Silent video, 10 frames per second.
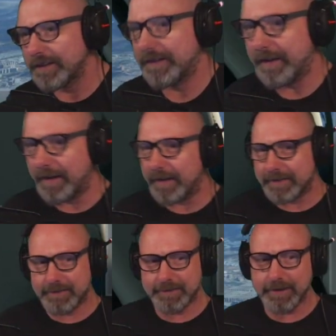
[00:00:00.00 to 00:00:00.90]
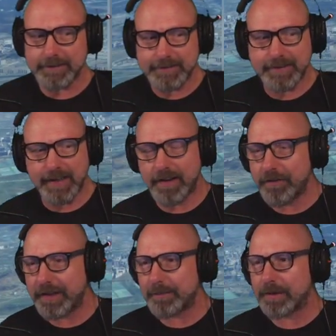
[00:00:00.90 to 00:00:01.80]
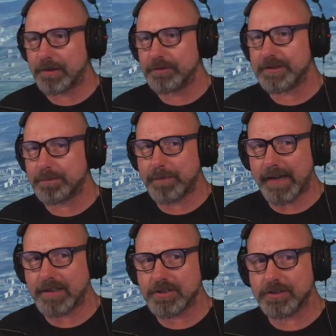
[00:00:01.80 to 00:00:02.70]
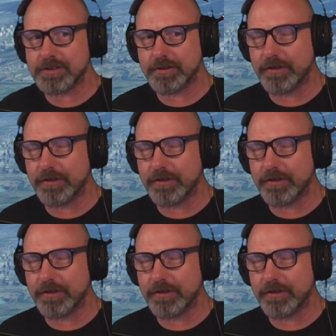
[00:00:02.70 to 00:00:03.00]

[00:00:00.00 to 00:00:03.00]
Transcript: It doesn't say anything about losing packages.